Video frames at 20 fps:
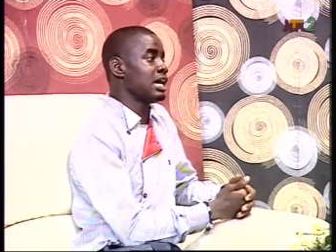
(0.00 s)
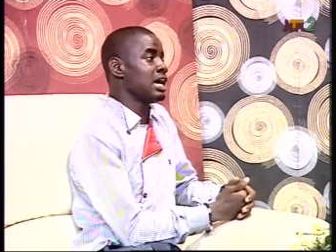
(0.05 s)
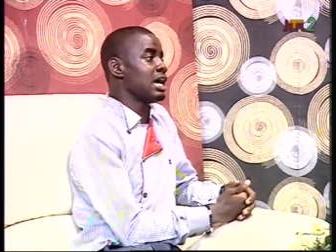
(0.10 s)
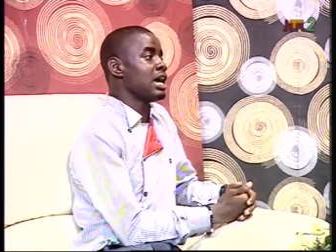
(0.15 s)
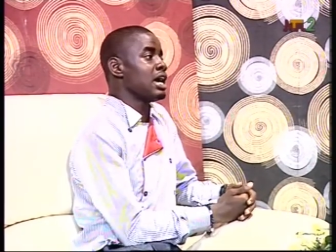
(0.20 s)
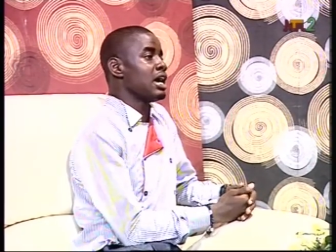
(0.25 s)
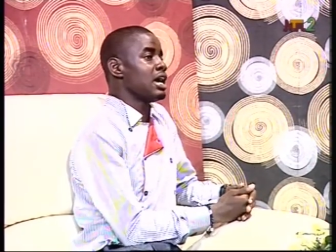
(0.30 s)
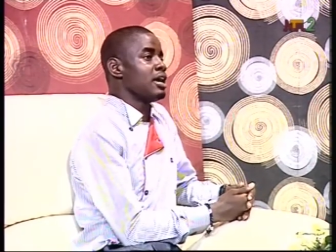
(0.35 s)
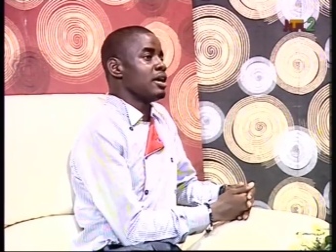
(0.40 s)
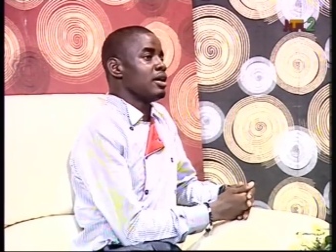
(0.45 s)

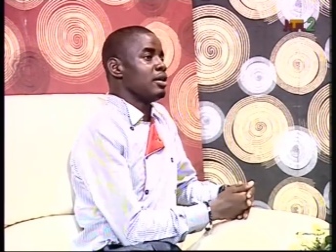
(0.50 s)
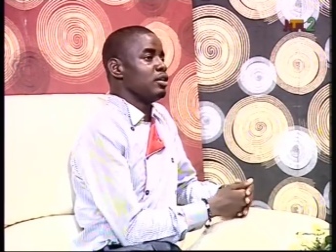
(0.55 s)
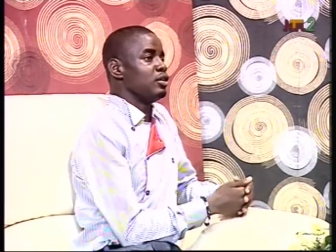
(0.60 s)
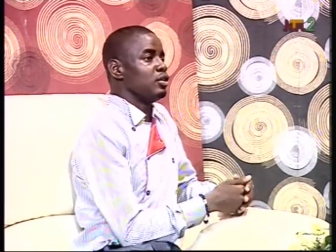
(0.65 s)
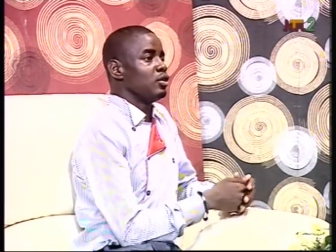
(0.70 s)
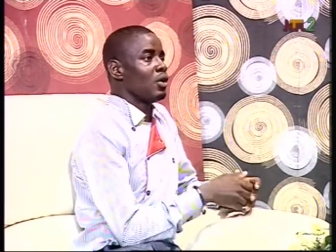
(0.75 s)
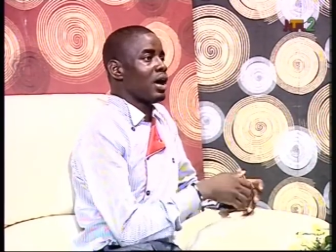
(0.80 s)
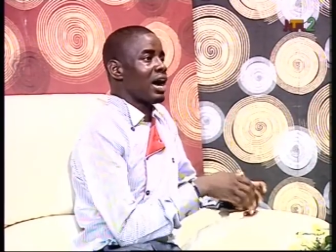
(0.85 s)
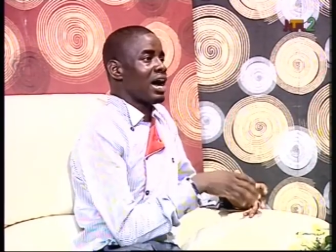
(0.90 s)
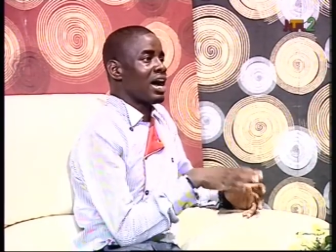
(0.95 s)
that'll that'll you
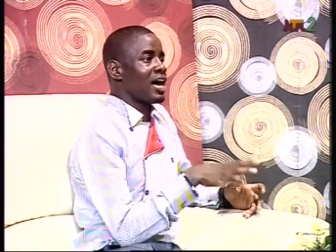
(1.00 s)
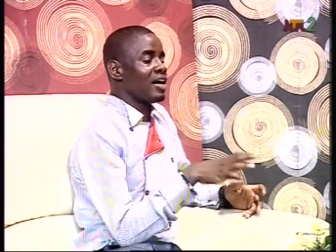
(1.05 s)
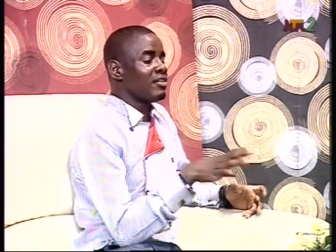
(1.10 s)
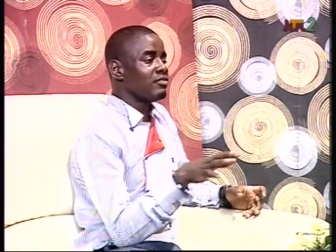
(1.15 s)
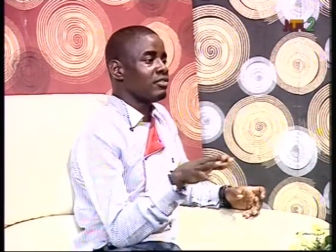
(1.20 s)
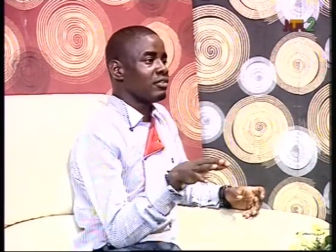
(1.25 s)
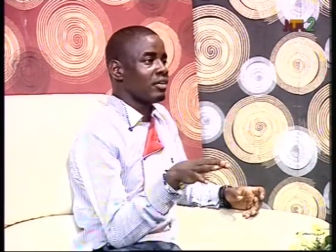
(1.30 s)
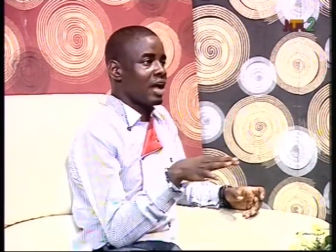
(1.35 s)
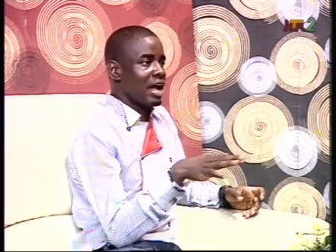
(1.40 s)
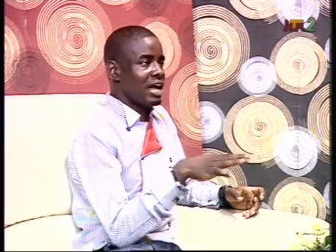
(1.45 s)
know i
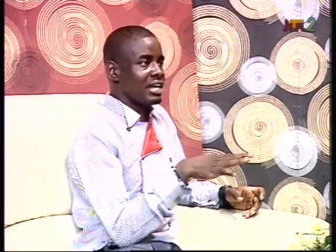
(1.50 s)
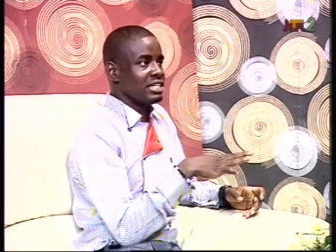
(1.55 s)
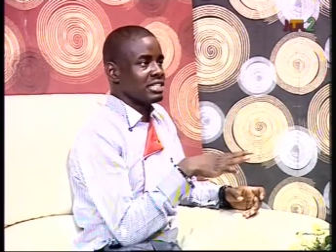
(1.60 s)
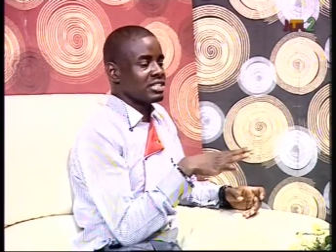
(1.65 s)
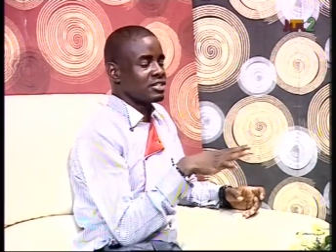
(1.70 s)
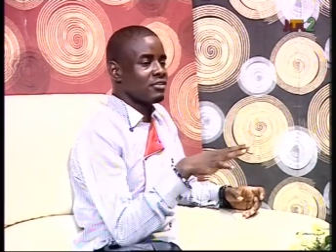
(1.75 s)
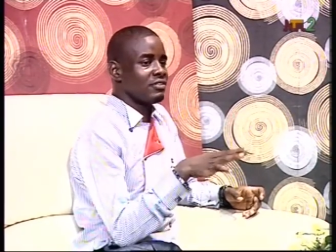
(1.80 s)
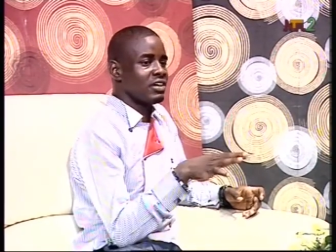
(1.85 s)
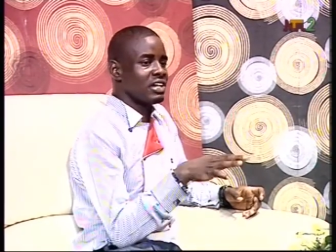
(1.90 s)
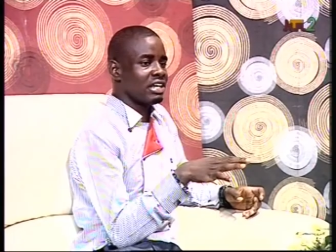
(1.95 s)
have i
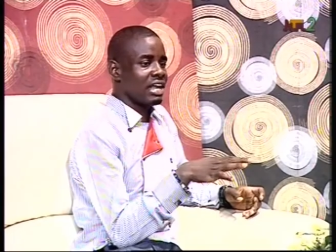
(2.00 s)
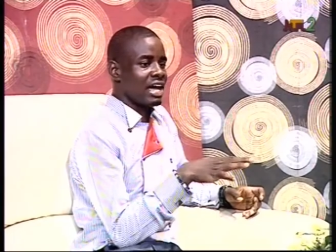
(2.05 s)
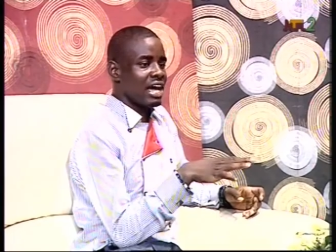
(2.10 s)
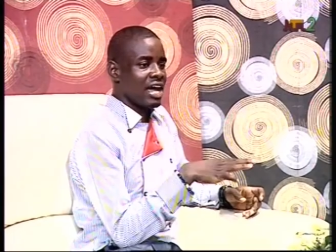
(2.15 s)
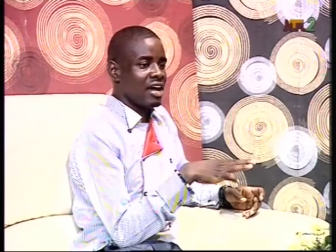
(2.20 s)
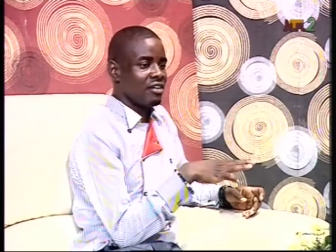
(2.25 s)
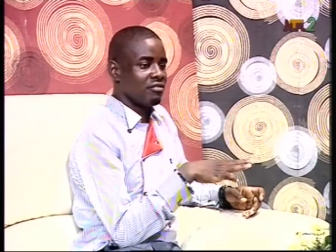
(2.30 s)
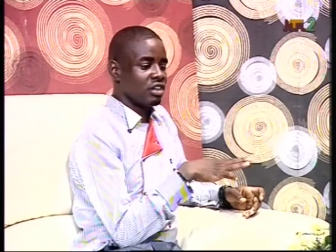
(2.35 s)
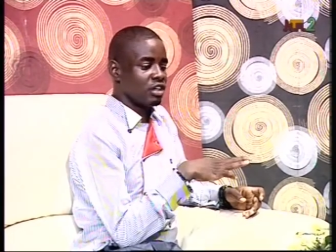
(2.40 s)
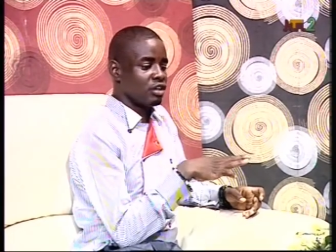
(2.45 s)
discovered that
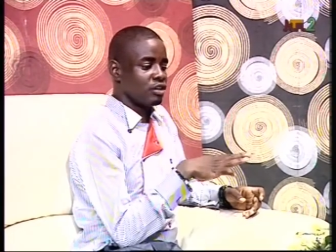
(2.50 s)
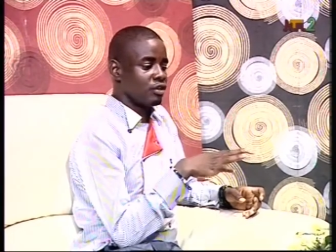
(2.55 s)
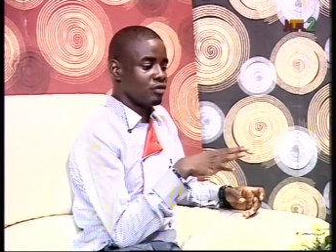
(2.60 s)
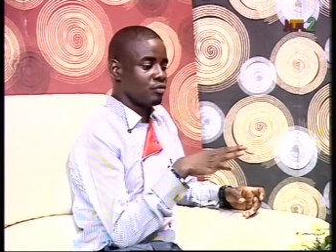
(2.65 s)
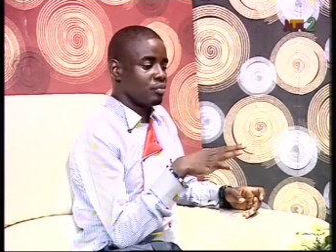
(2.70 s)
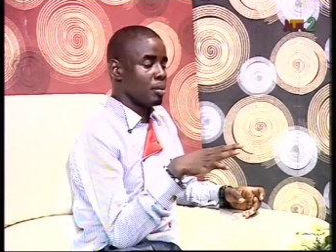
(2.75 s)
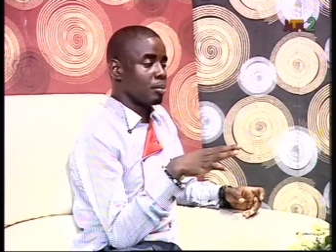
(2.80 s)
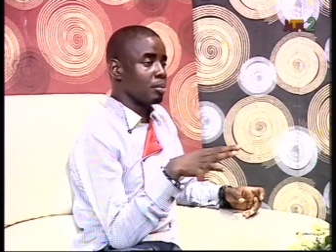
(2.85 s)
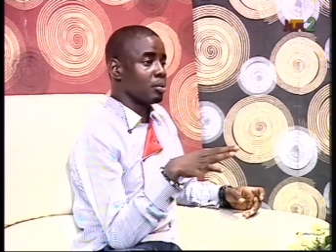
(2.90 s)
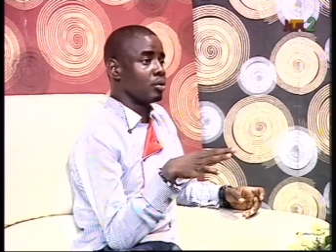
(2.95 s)
i have a lot
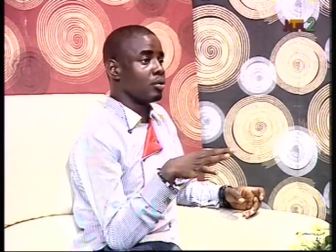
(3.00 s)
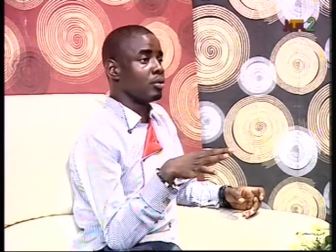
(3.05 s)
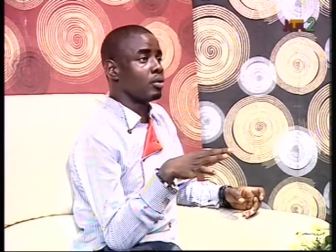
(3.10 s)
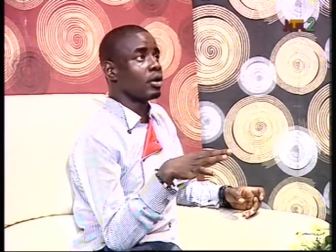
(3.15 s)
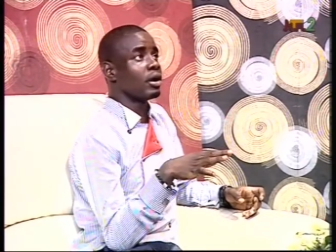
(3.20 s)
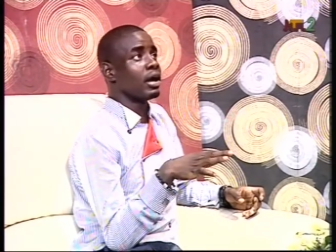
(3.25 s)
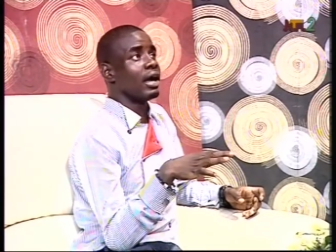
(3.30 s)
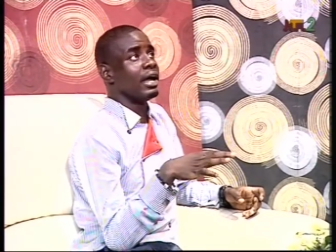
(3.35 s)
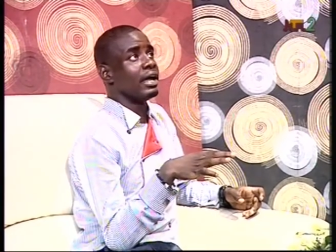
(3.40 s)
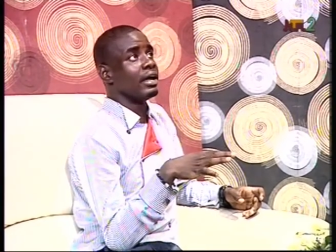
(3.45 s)
of people
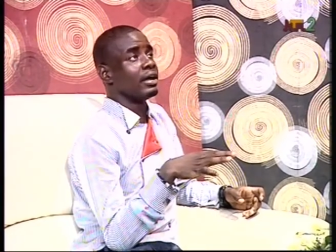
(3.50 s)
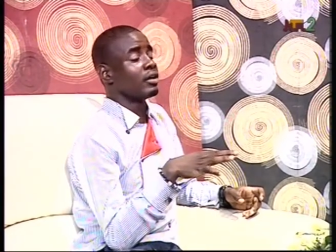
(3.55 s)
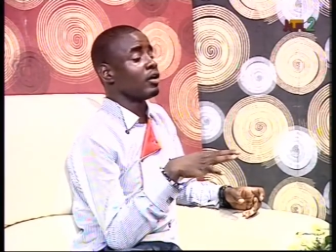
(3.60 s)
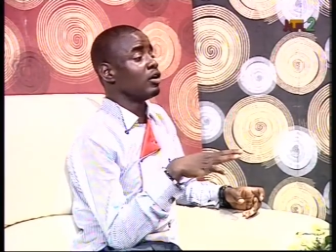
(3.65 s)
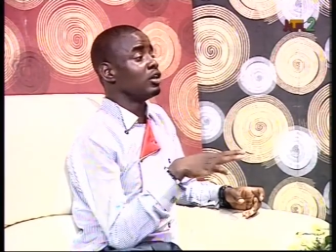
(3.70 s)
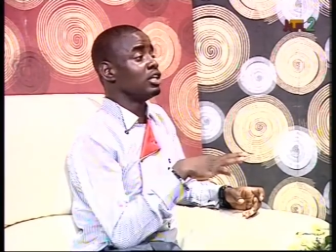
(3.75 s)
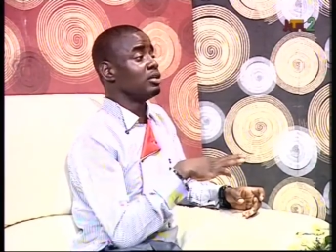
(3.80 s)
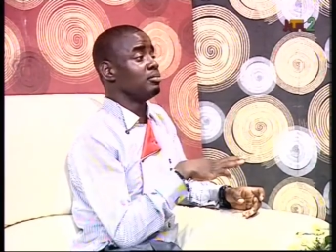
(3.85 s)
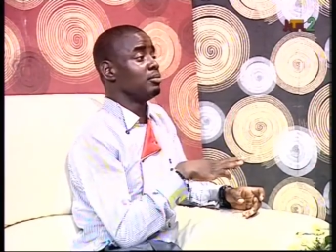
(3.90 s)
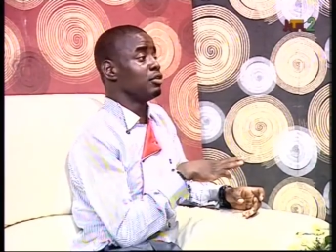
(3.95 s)
uh,
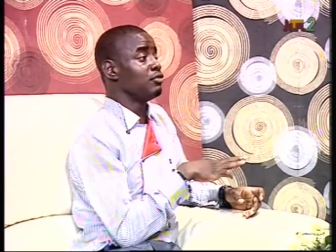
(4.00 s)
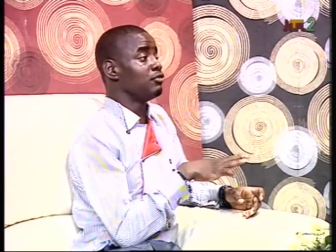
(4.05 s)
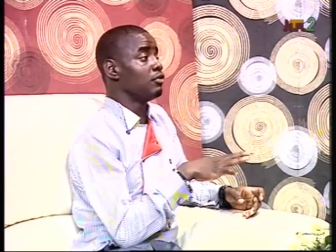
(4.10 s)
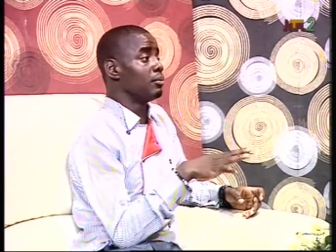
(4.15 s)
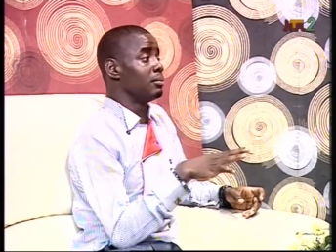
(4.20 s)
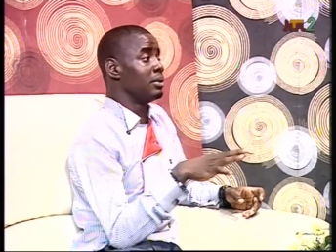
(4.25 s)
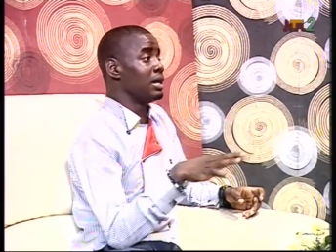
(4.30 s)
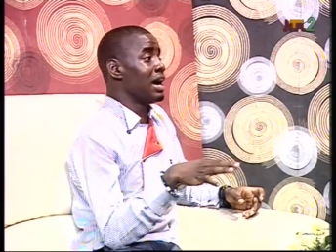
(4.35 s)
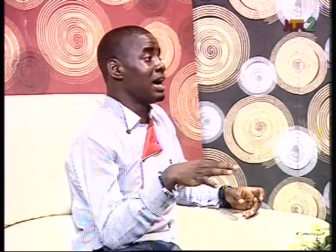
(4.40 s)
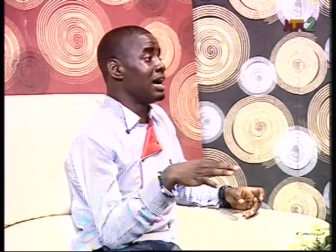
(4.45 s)
calling me
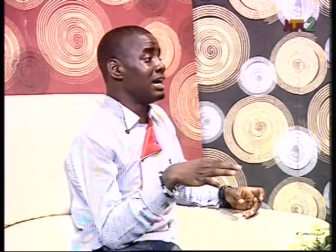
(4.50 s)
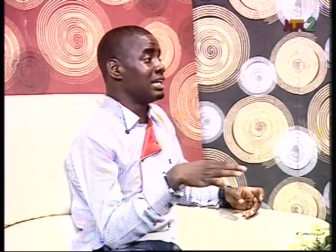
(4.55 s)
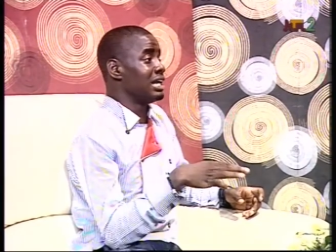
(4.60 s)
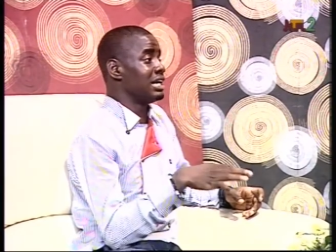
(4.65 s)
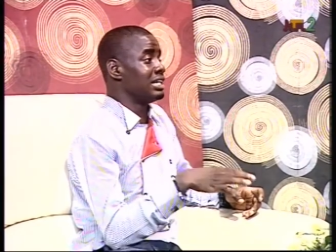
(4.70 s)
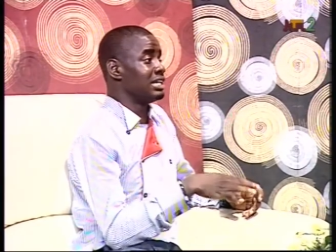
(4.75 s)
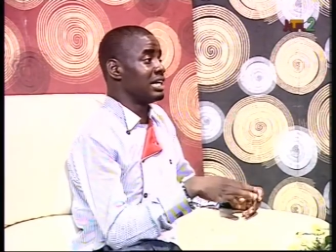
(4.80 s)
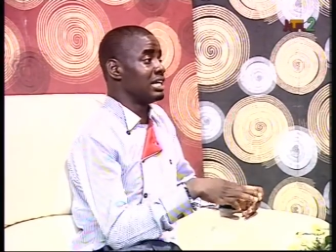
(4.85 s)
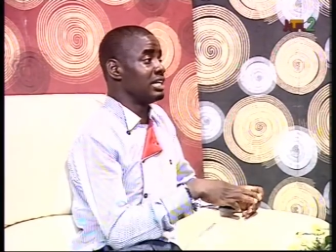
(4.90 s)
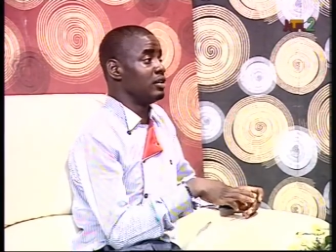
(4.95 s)
from the
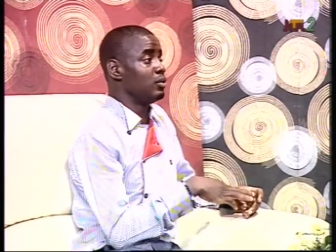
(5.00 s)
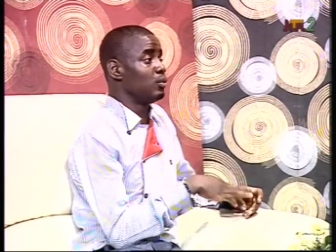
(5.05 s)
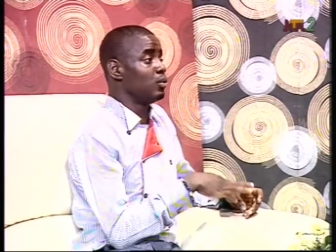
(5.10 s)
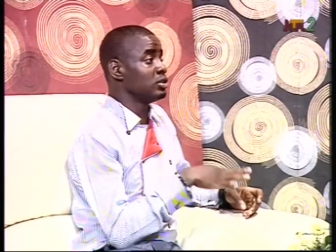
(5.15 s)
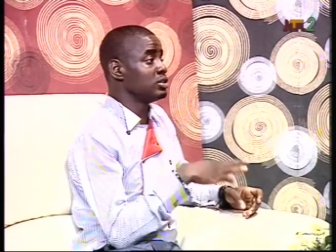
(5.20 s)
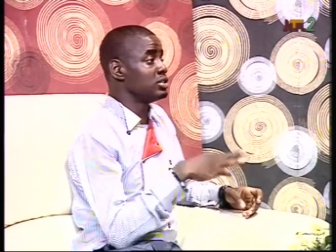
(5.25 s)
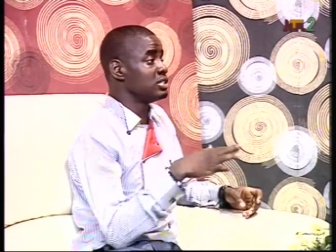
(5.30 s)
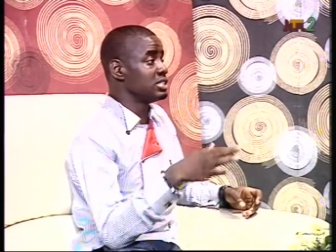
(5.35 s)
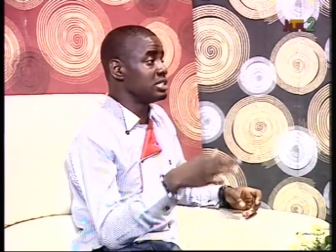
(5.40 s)
island that they want